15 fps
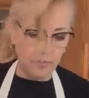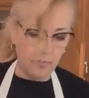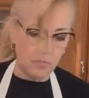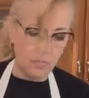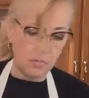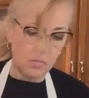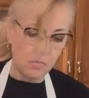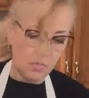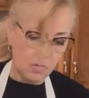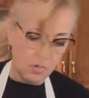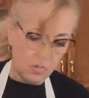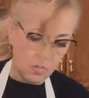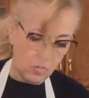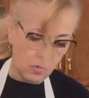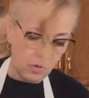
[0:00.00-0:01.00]

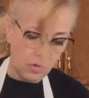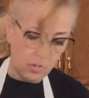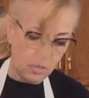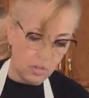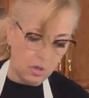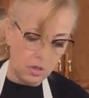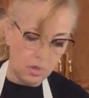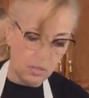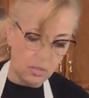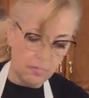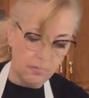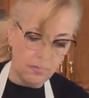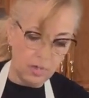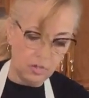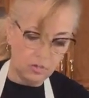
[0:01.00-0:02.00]
I'm gonna
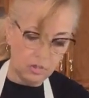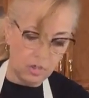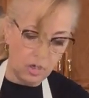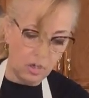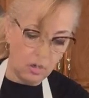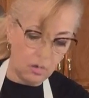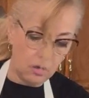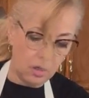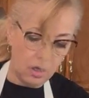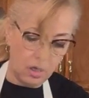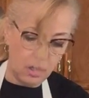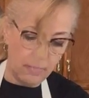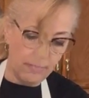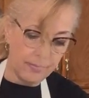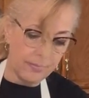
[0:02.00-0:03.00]
mix it all
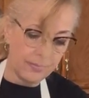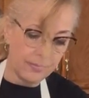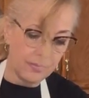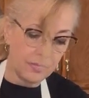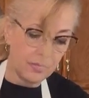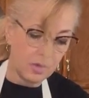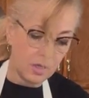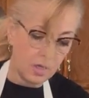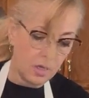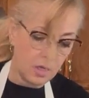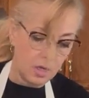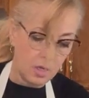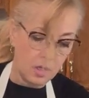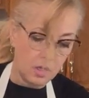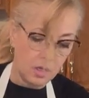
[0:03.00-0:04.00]
up
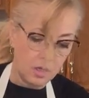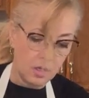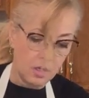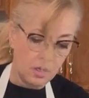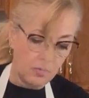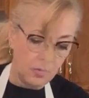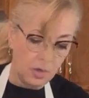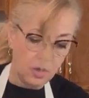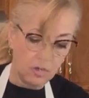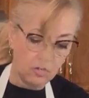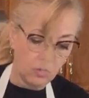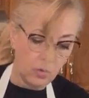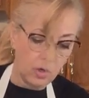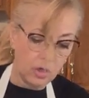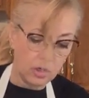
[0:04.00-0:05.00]
because
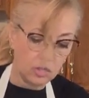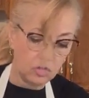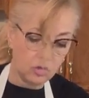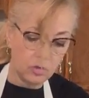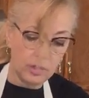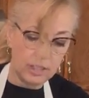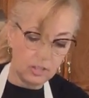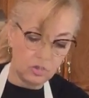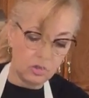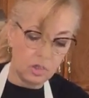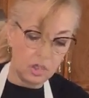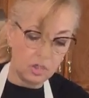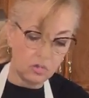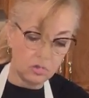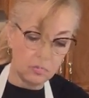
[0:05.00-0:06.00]
we're gonna dredge
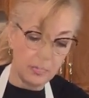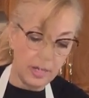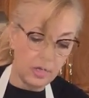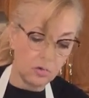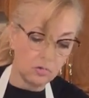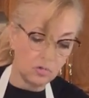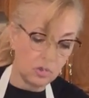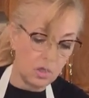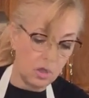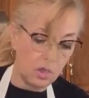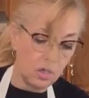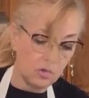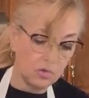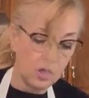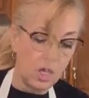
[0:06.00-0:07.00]
these tomatoes in
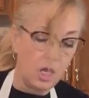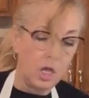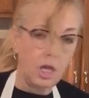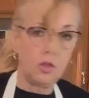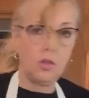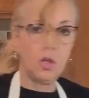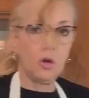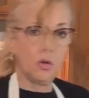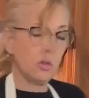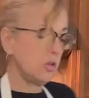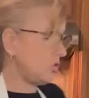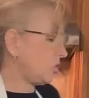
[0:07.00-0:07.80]
this. And then on the